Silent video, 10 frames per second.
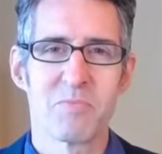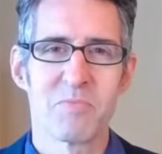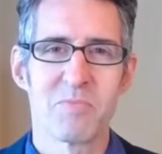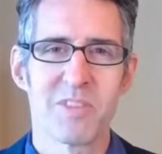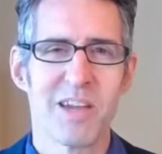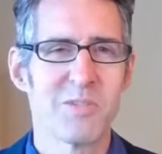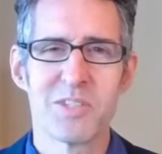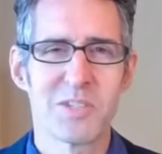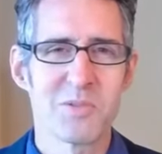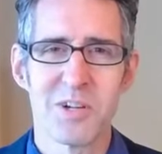I was
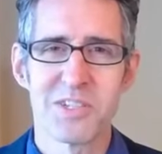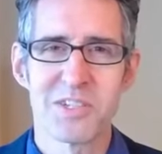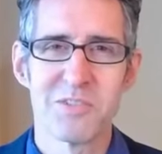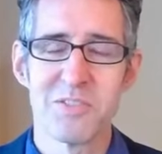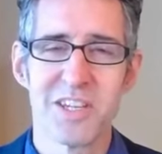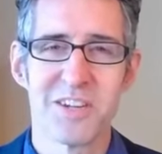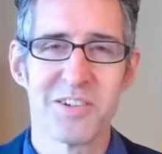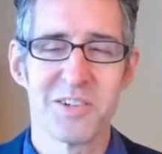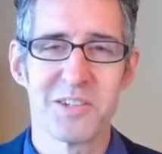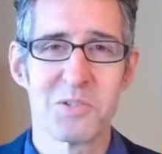just watching a video, a
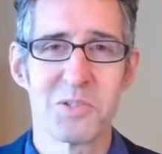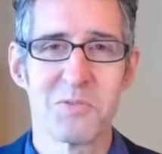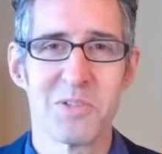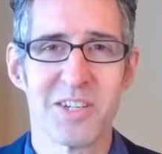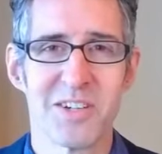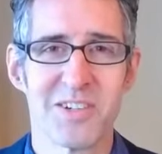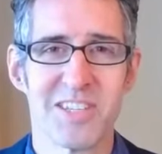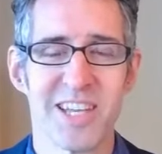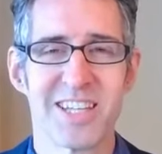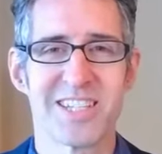YouTube video
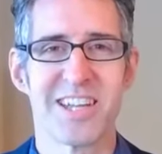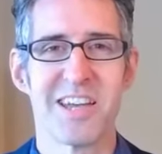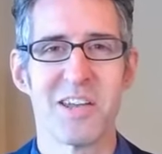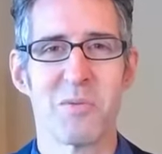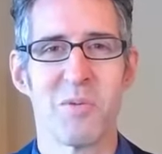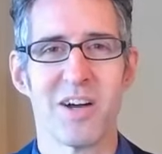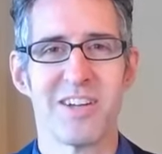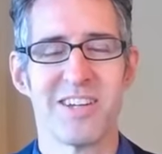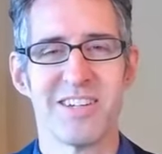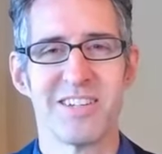last night about
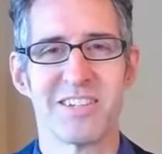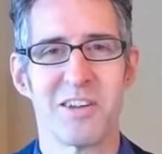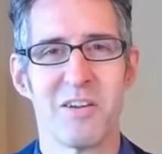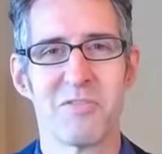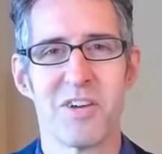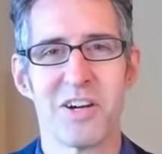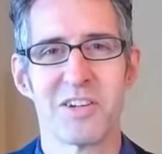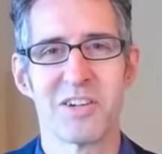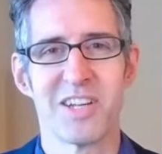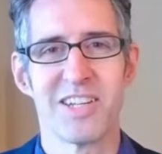a, a father
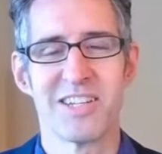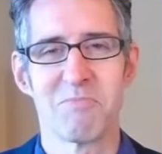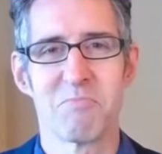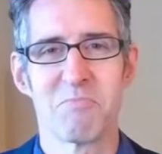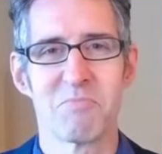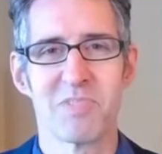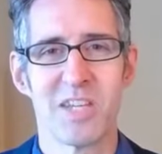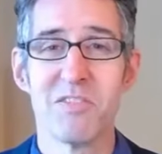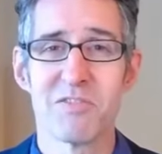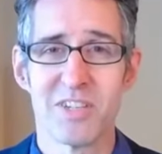and an
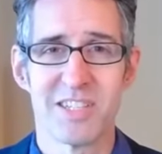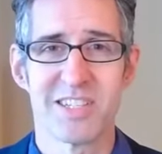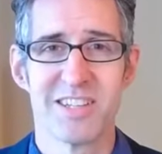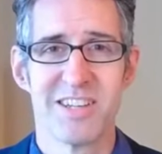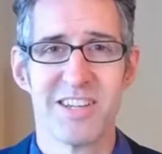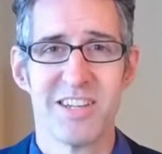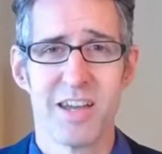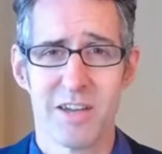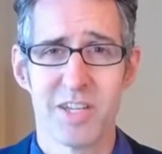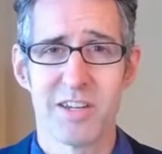infant
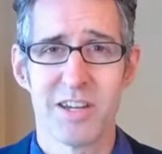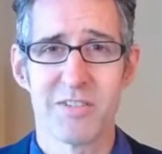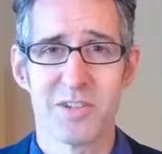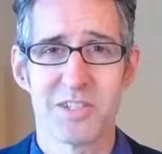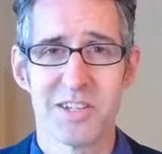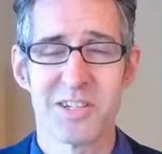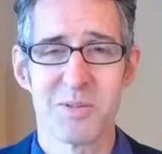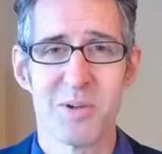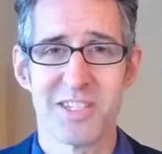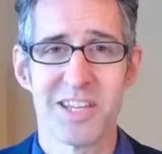having a conversation
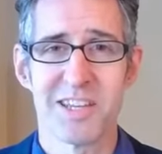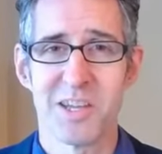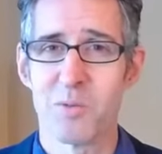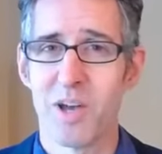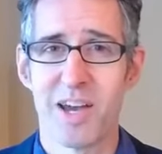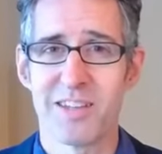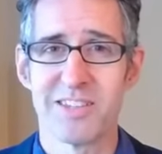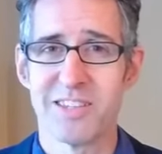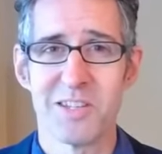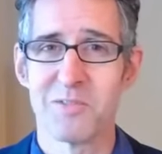about taking a bath, and
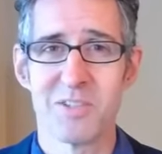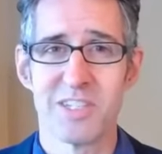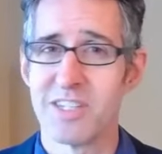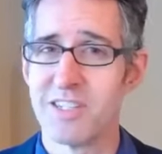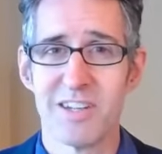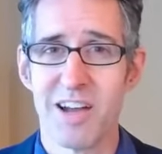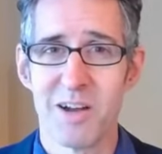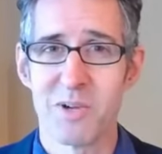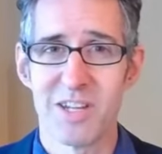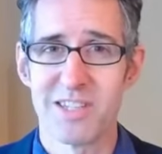the infant did not
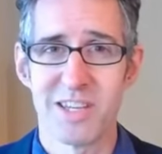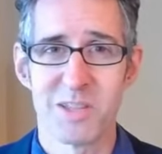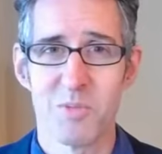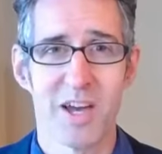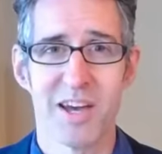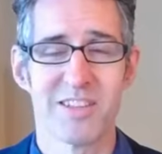want to take the bath.